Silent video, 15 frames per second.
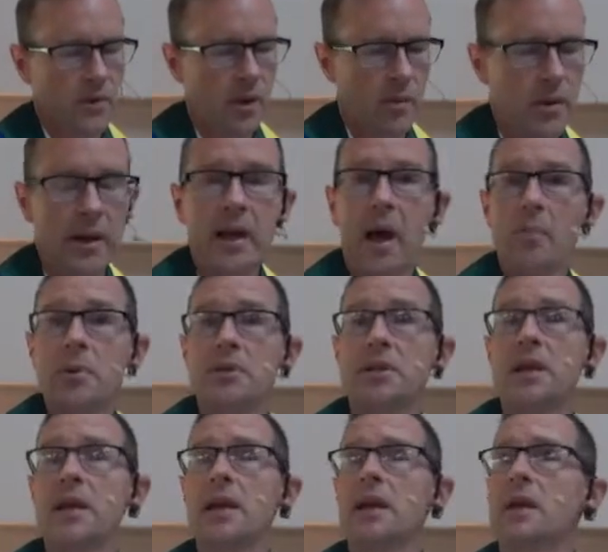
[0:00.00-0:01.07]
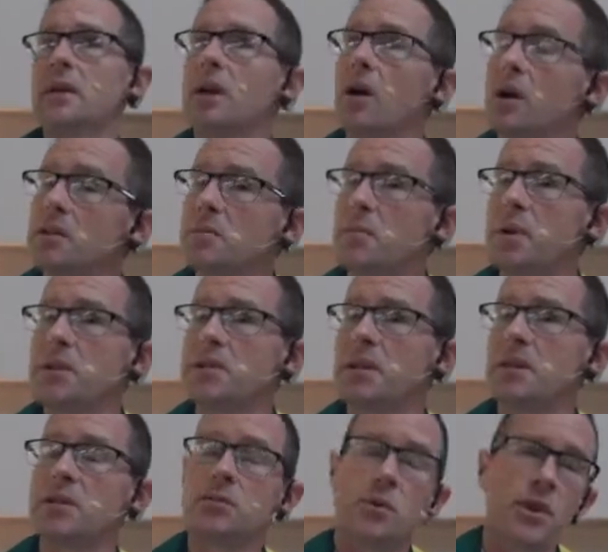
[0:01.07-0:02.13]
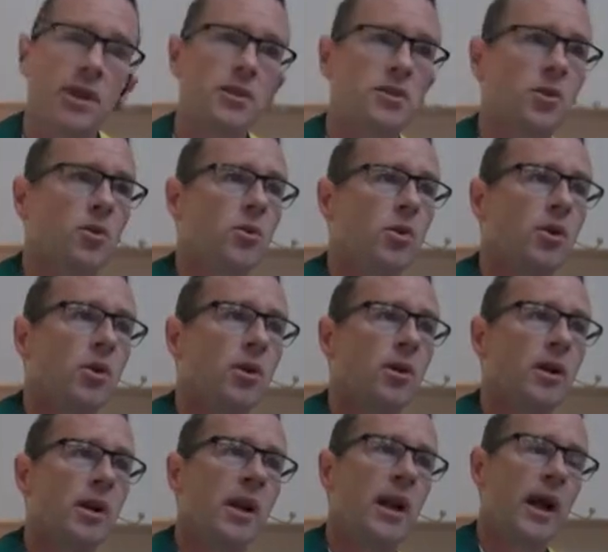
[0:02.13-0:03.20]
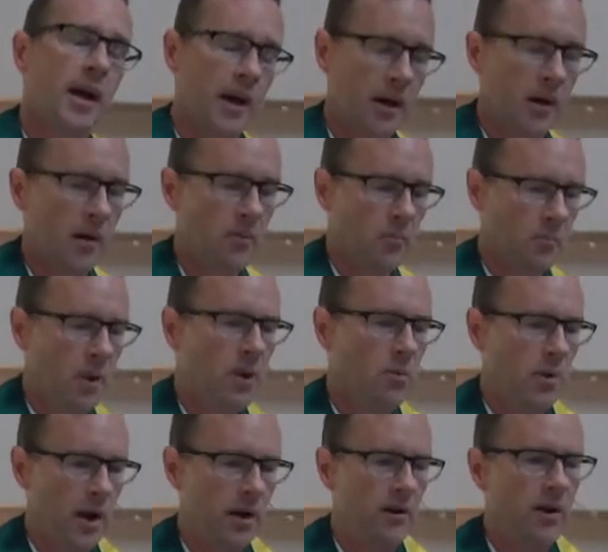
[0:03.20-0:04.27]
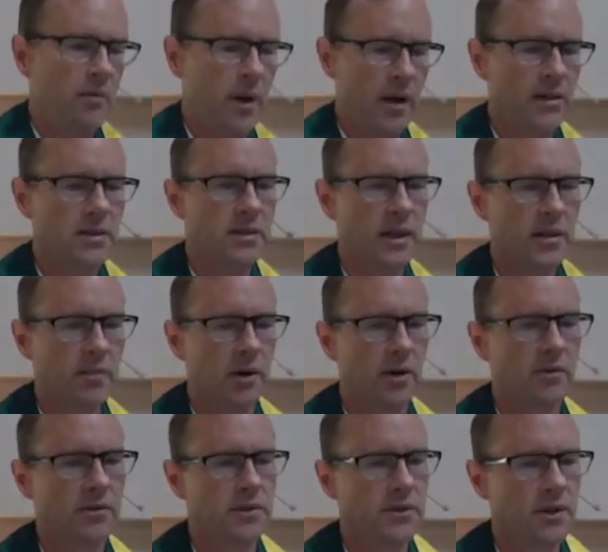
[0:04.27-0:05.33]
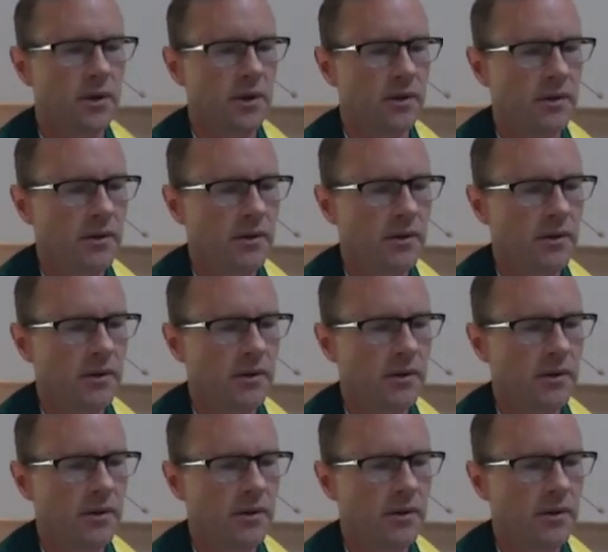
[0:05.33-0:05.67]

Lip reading: I mean, a cup of tea and nice biscuits, well, that's all good. Be wary about sleepovers, though.